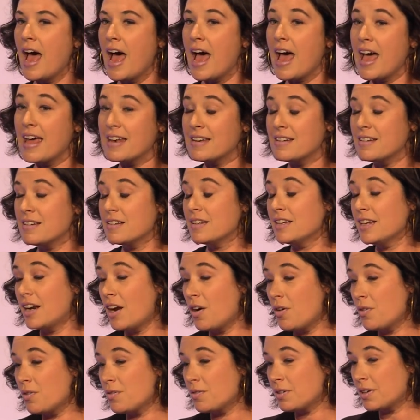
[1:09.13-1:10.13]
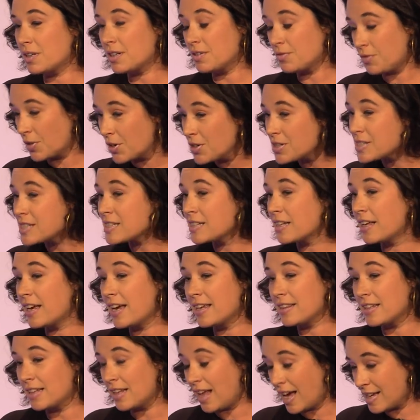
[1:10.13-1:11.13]
And, you know, conversely,
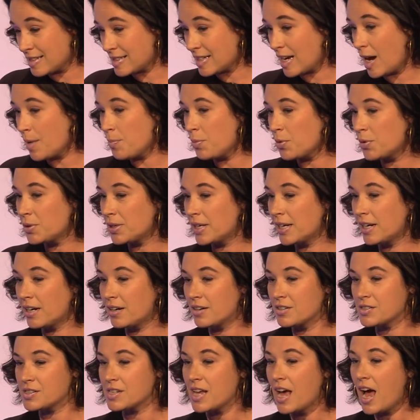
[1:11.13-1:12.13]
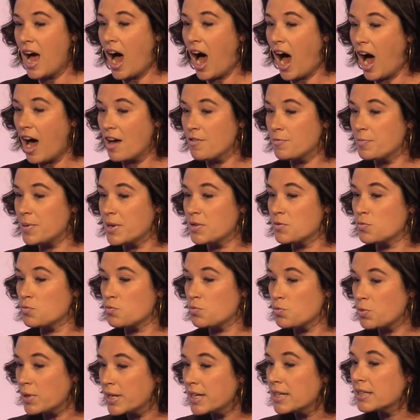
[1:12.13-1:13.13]
in the last couple years, I've
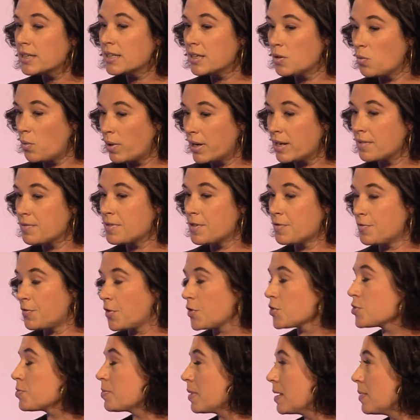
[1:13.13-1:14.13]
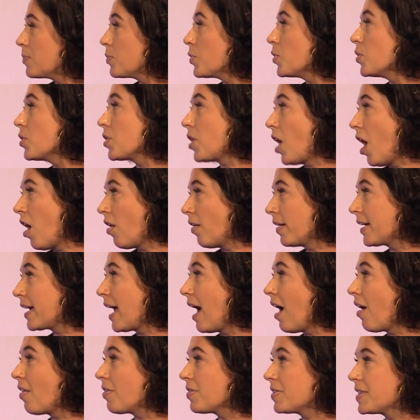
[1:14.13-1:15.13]
been really one of the first people calling
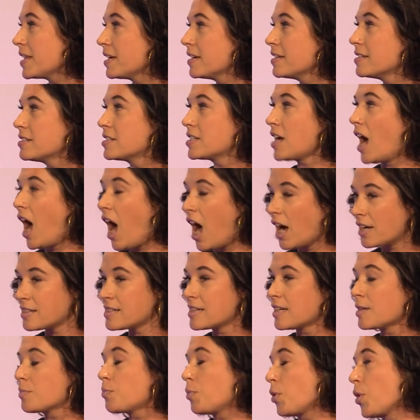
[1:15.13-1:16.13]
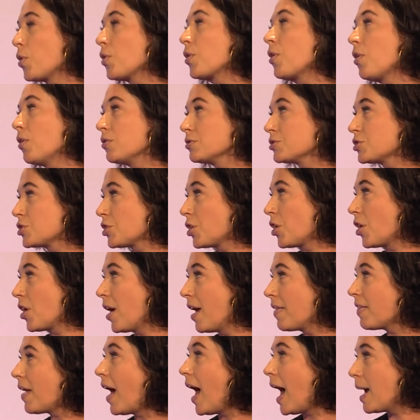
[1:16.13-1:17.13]
out the toxic bro culture
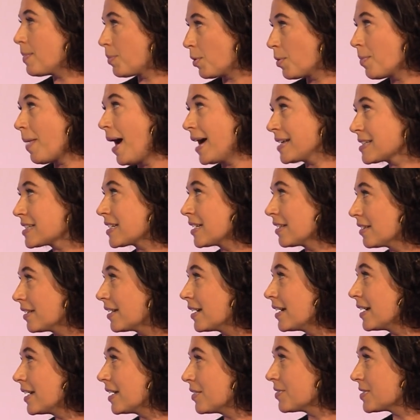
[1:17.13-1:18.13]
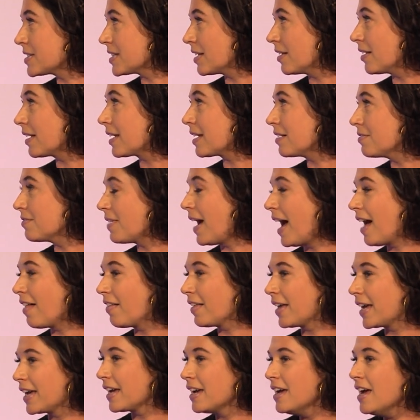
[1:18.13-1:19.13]
and the hyper-masculinity of Silicon
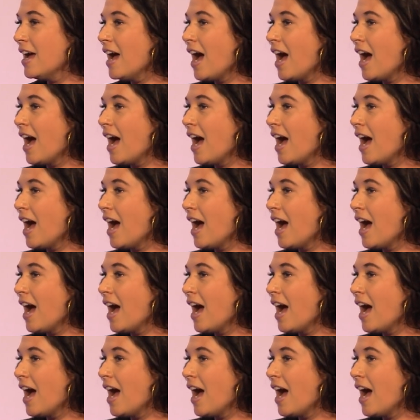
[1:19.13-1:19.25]
Valley.